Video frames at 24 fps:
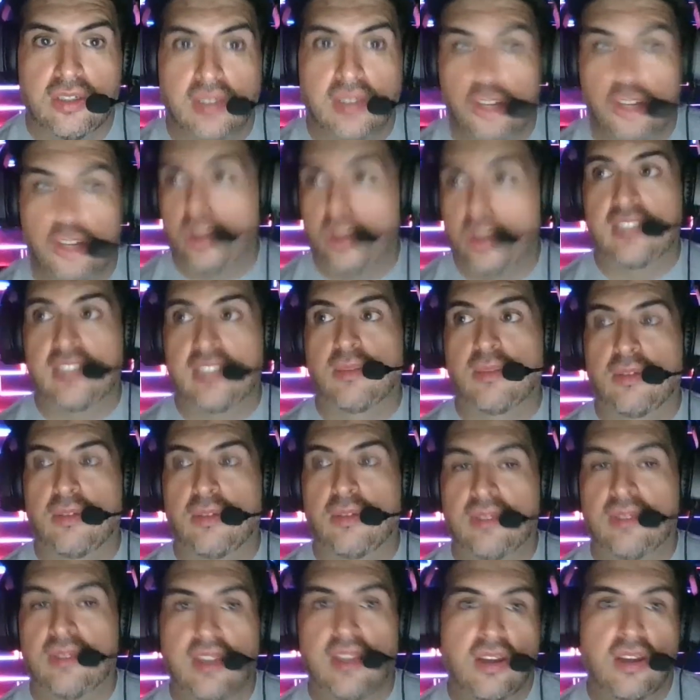
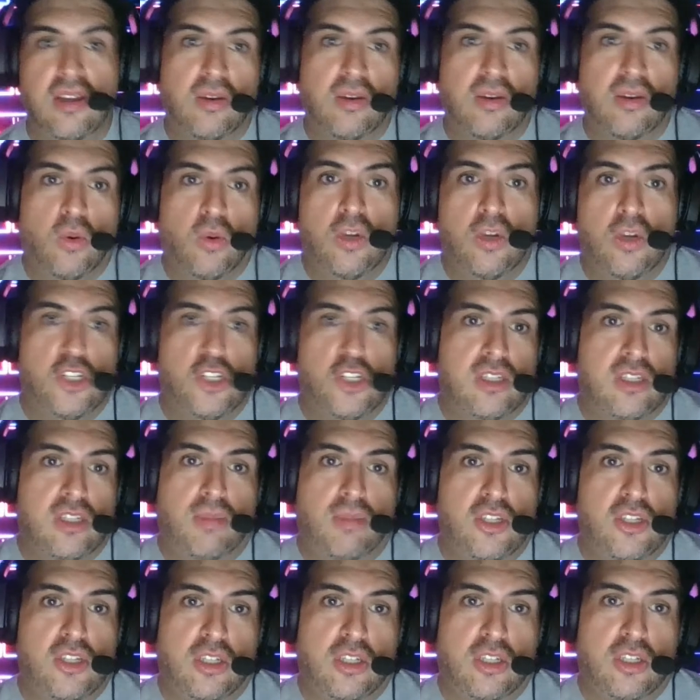untraceable, or just a
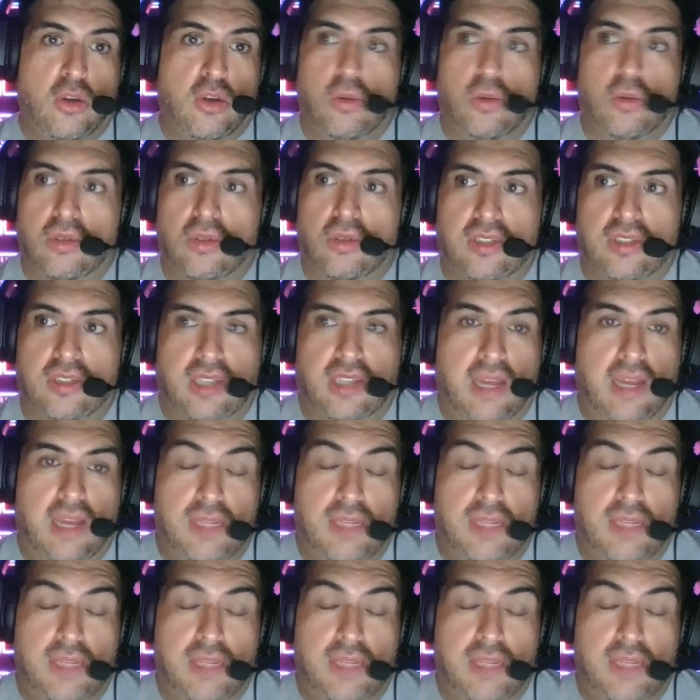bunch of gold.